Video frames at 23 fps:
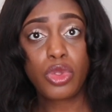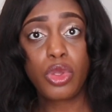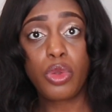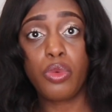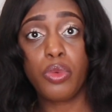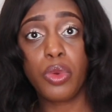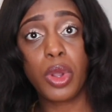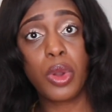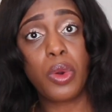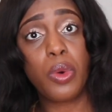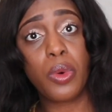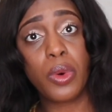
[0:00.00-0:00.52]

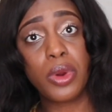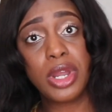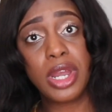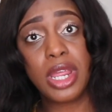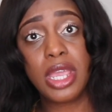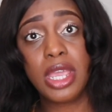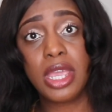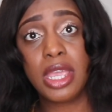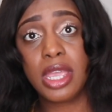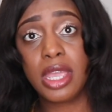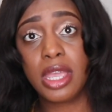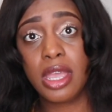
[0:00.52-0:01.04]

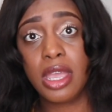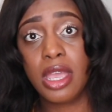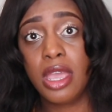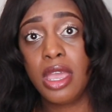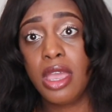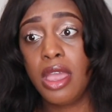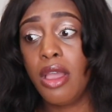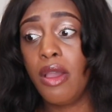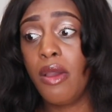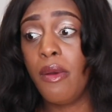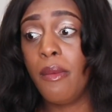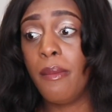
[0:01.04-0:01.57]
recording
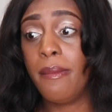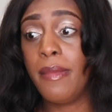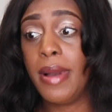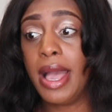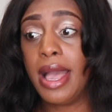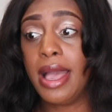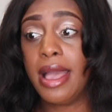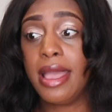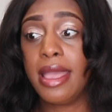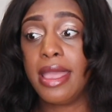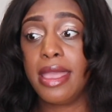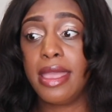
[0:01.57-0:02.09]

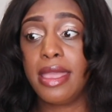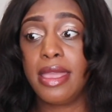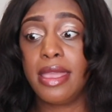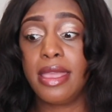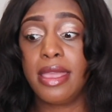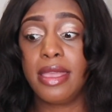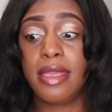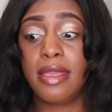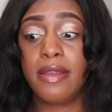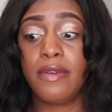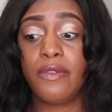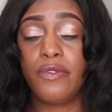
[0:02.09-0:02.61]

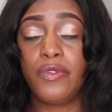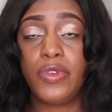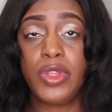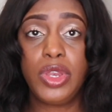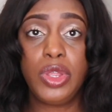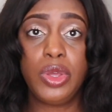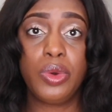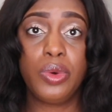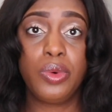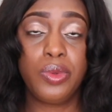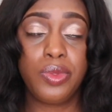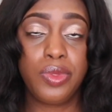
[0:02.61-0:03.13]
my
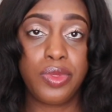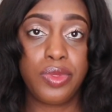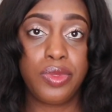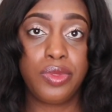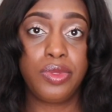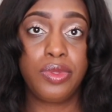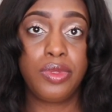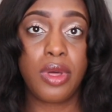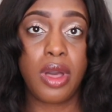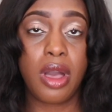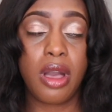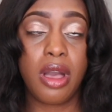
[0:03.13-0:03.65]
video
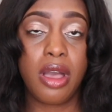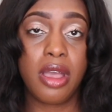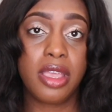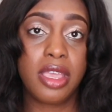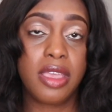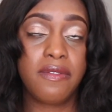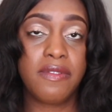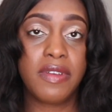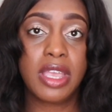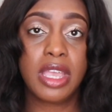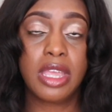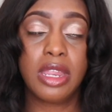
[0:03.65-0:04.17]

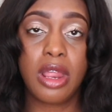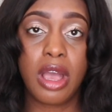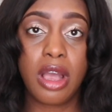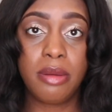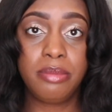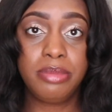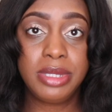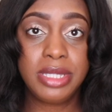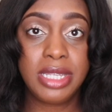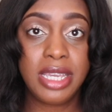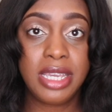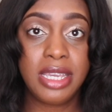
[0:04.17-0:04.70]
giving an
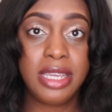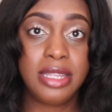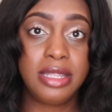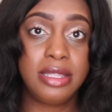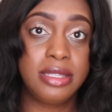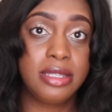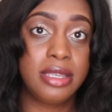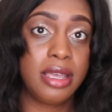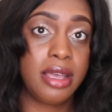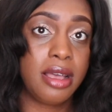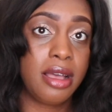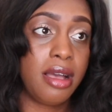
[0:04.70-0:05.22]
update
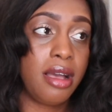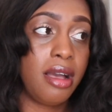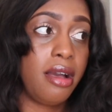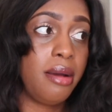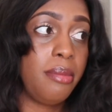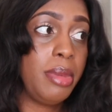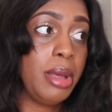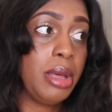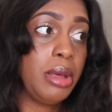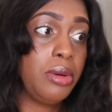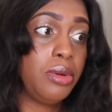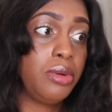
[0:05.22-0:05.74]

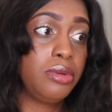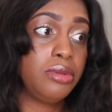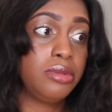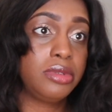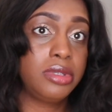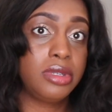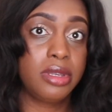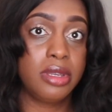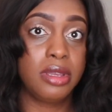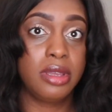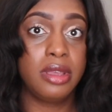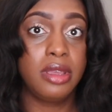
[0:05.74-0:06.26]

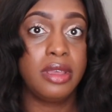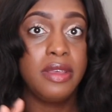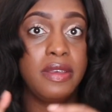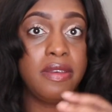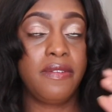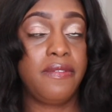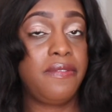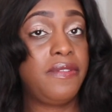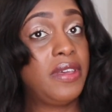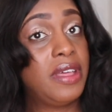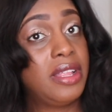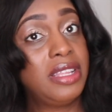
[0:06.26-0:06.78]
about
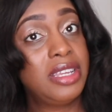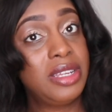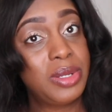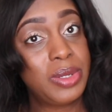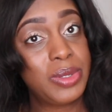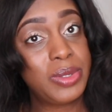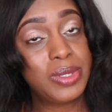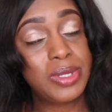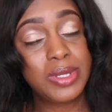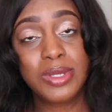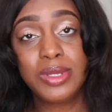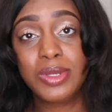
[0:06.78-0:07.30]
failing
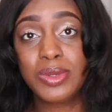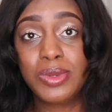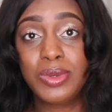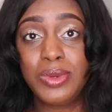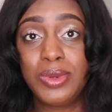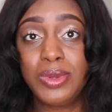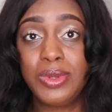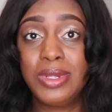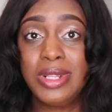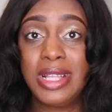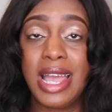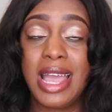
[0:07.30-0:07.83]
nursing
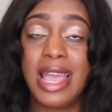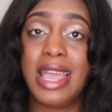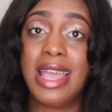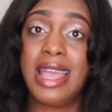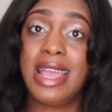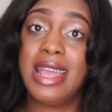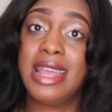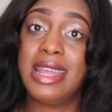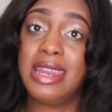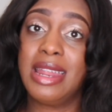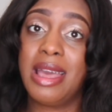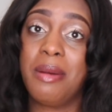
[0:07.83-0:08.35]
school
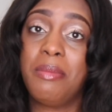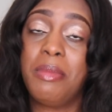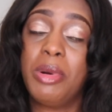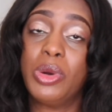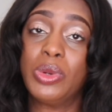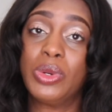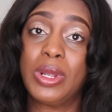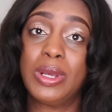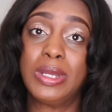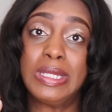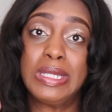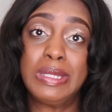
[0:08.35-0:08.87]
and
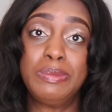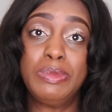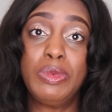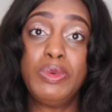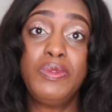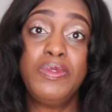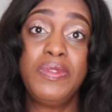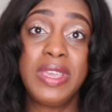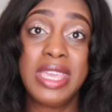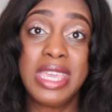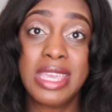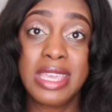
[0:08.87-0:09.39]
about us
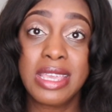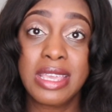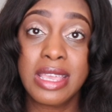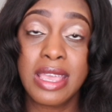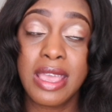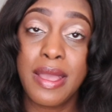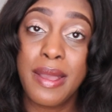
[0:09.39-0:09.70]
moving.